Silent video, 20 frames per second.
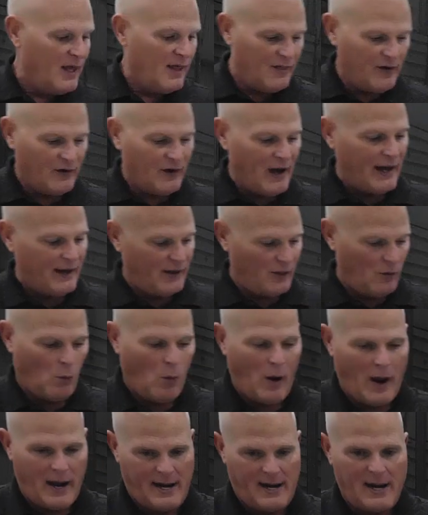They're out of the
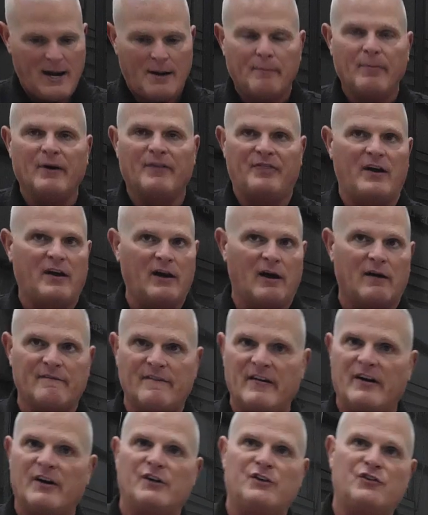way, but they are
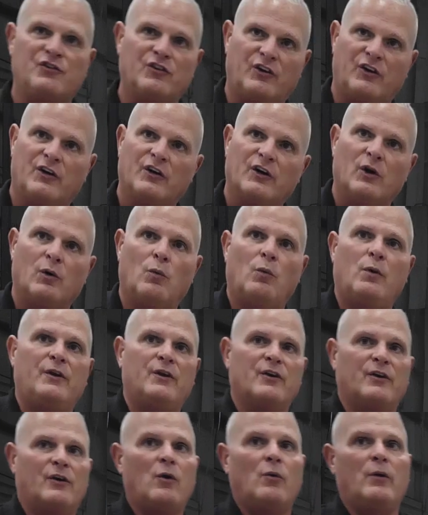very secure when
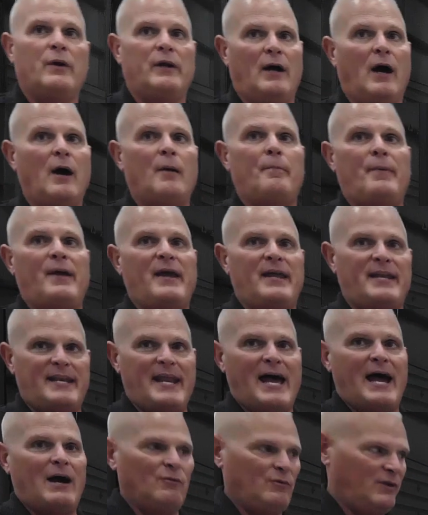you're going up and
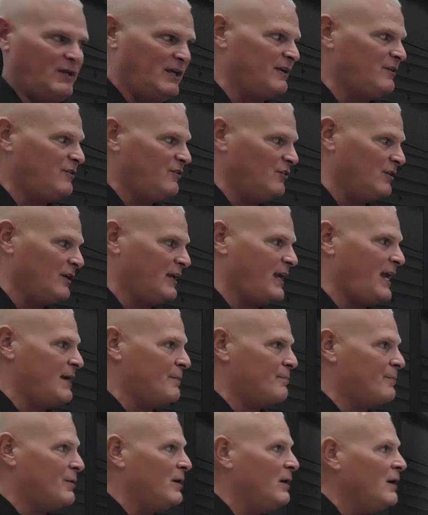down into the
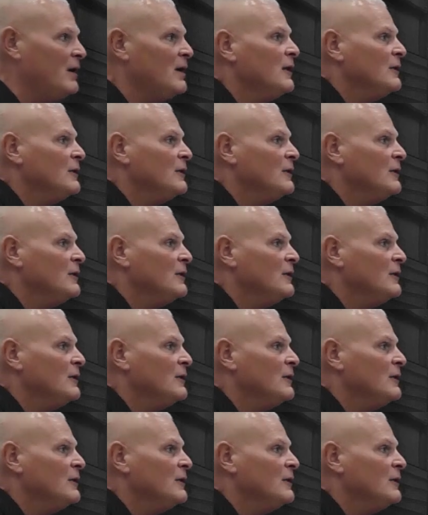camper.